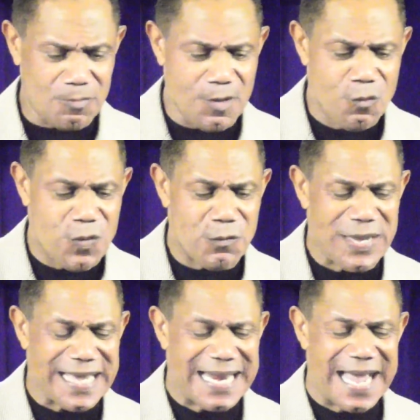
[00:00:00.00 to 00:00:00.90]
when we
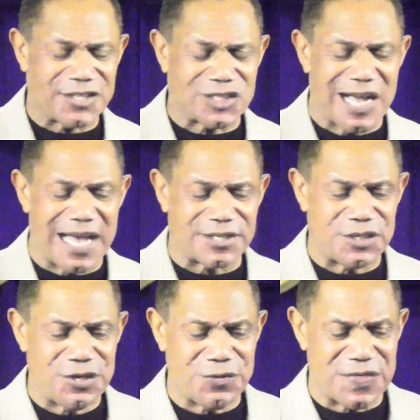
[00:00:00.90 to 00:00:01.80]
can ask God to
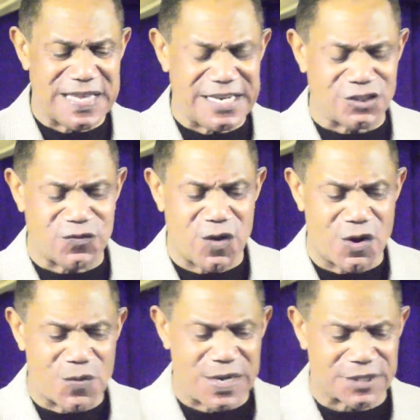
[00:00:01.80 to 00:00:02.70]
do things
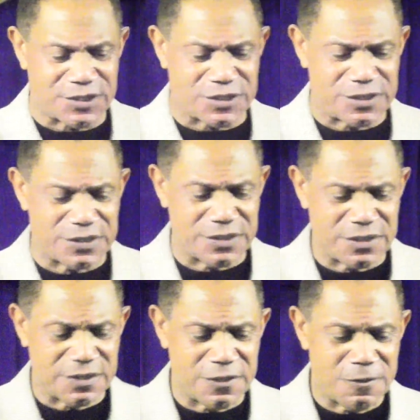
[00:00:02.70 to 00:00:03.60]
for us,
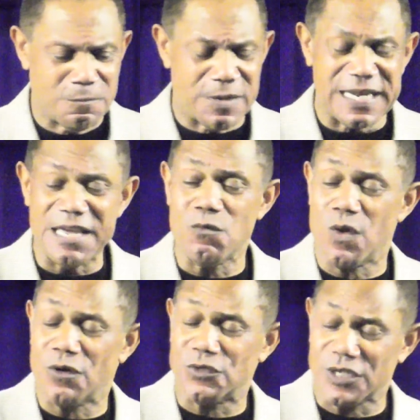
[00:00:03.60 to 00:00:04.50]
but he
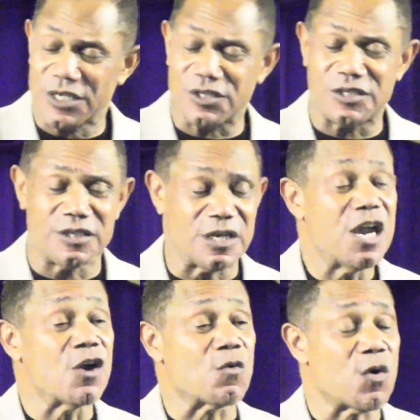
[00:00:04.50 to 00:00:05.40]
wants us to
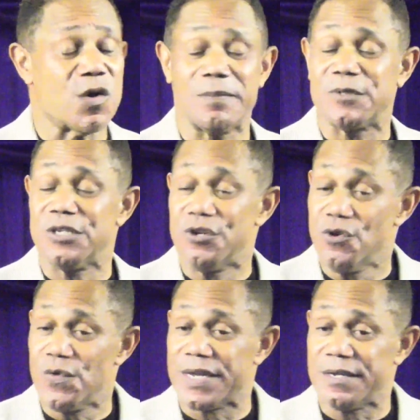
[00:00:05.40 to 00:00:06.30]
grow up to
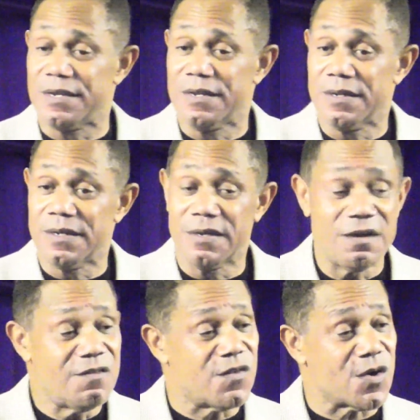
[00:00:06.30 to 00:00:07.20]
do it
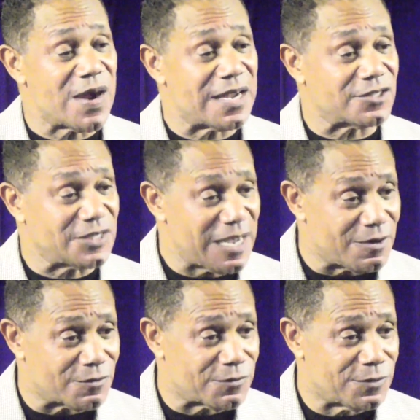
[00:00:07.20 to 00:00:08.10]
for
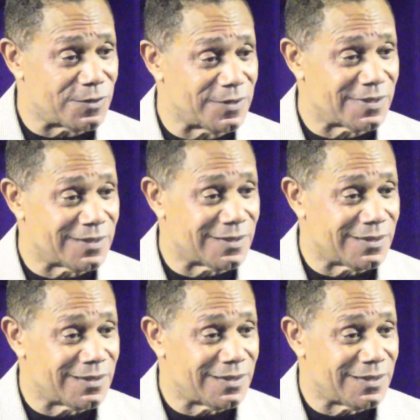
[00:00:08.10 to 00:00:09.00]
ourselves. Yes,
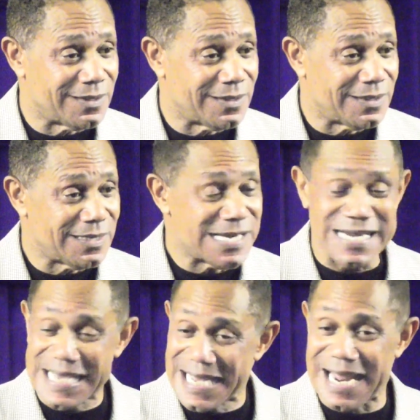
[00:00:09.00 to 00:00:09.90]
yes. Now
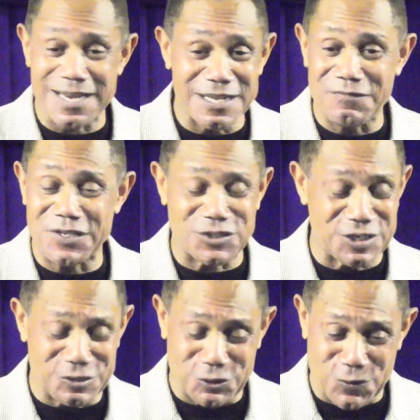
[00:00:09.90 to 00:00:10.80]
again, I love this
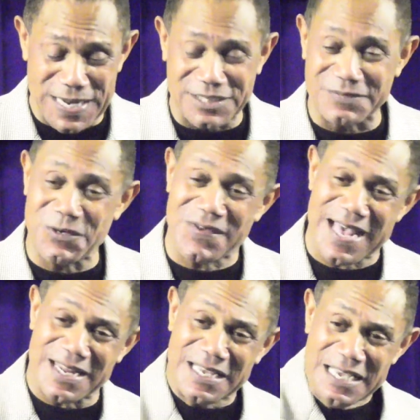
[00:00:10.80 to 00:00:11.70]
illustration. We've
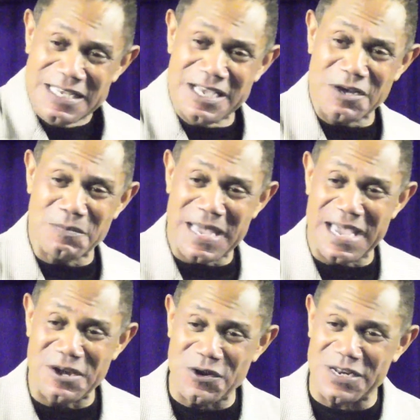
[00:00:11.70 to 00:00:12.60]
got a young
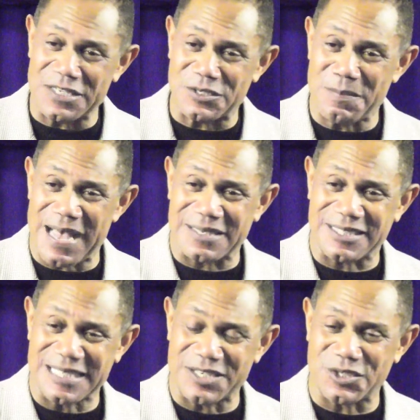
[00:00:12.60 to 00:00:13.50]
man here that's about
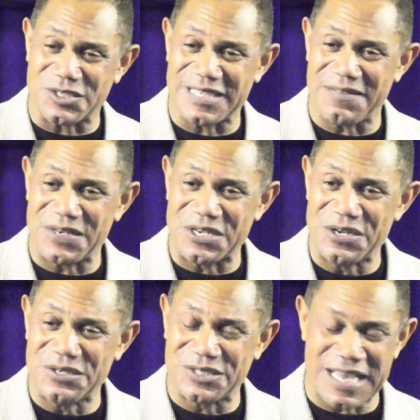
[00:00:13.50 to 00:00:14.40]
six or seven
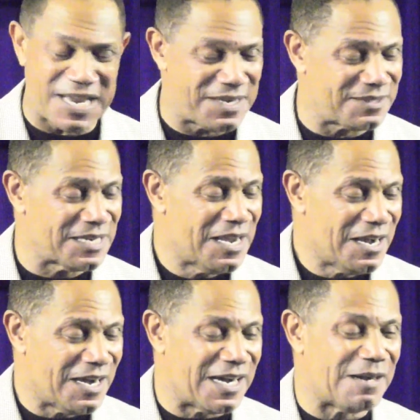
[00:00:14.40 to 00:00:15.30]
years age,
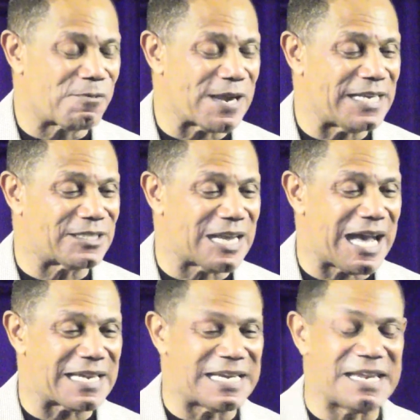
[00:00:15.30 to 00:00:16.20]
uh, praise
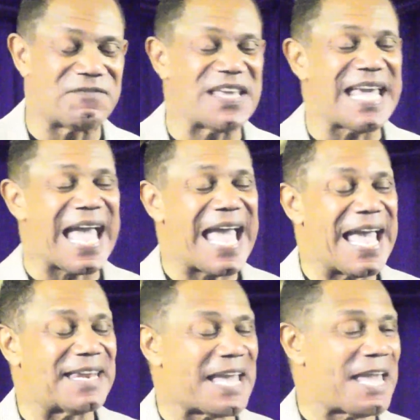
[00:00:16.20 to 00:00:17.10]
God, and if he
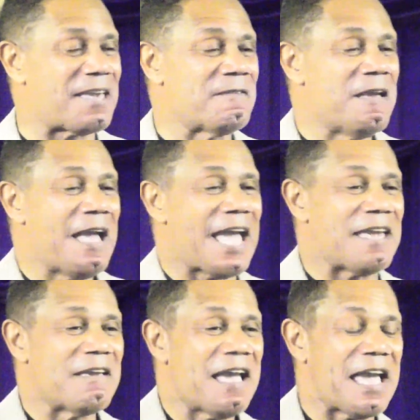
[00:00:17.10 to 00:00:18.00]
had a,
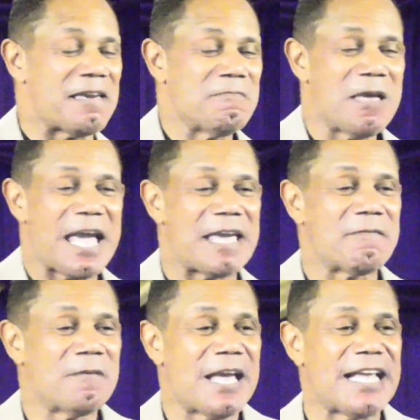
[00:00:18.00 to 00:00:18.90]
a, a,
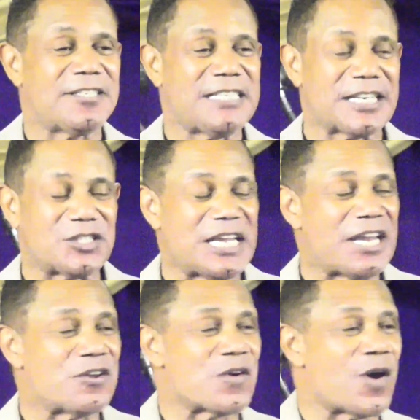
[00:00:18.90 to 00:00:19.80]
a, a
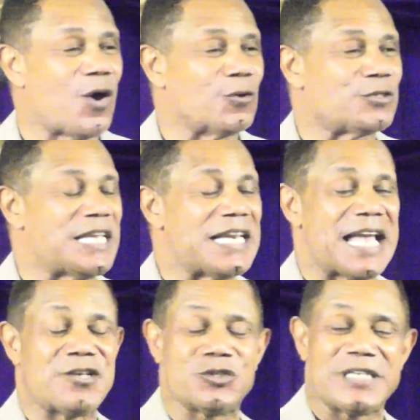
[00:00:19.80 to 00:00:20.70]
sixteen-year-old
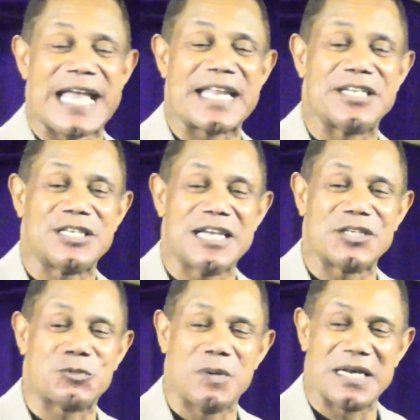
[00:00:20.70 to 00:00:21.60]
teenager taking his
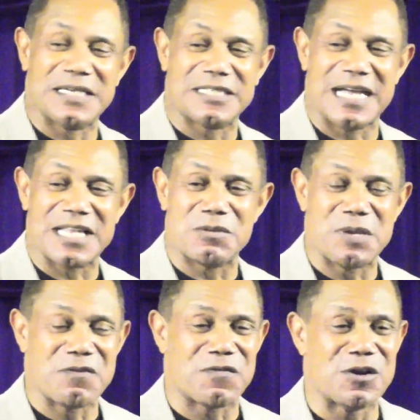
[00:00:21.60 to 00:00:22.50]
lunch money, Tanya be
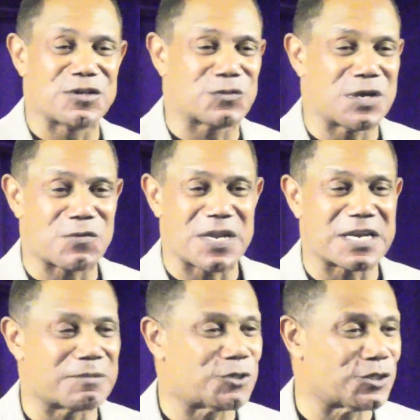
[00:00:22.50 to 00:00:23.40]
the first one
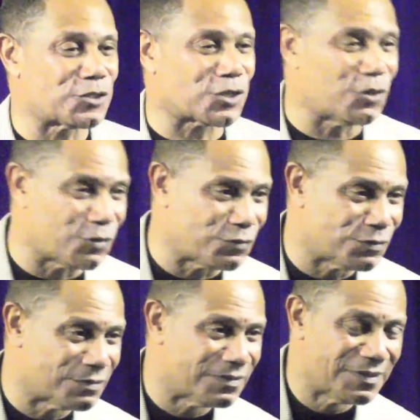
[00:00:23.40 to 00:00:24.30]
running up to the
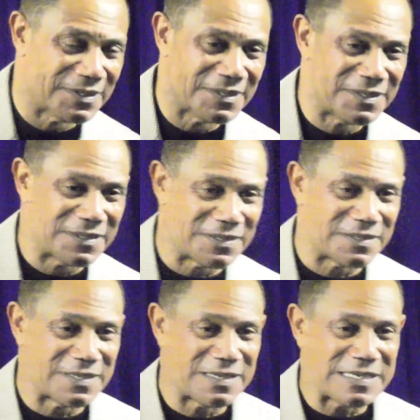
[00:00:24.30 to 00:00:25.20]
school. Yes,
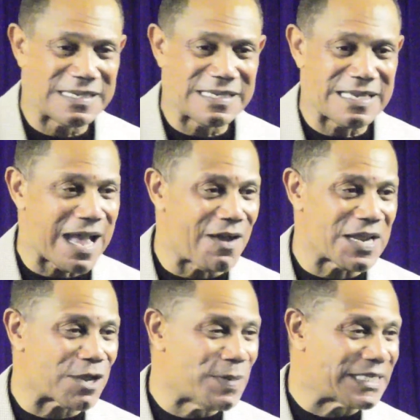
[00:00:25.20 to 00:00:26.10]
Lord. Y'all
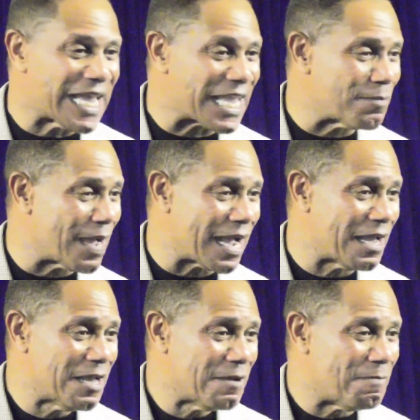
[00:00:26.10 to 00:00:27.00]
ain't going to be taking my,
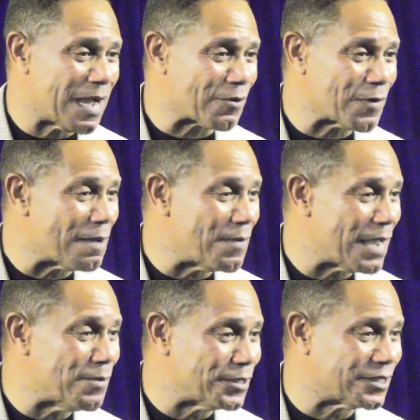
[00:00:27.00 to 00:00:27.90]
my
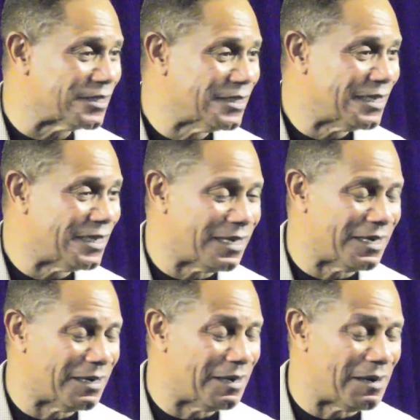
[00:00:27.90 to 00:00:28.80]
grandbaby's
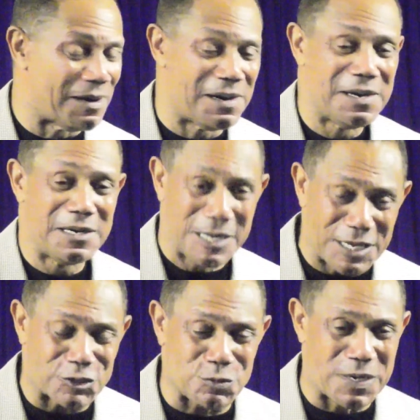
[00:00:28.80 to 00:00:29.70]

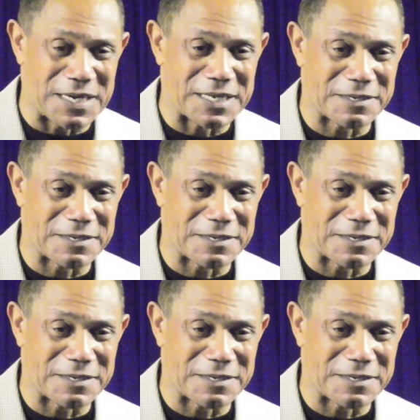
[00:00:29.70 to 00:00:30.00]
lunch money.